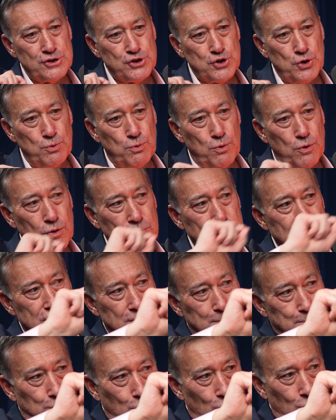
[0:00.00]

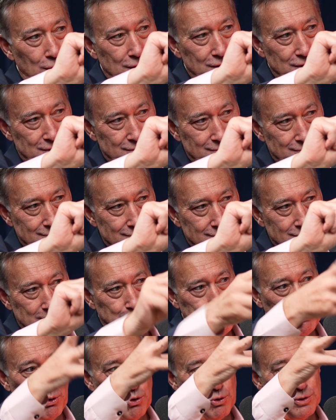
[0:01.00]
towards the port.
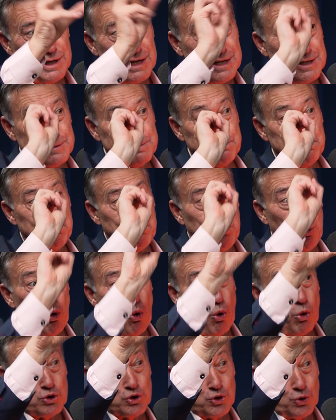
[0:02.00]
The port is
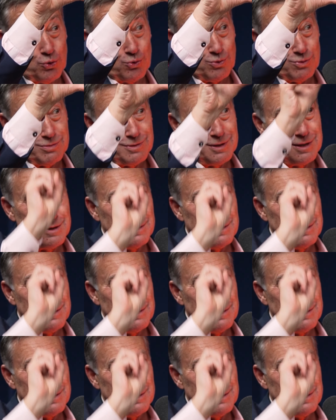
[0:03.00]
portal.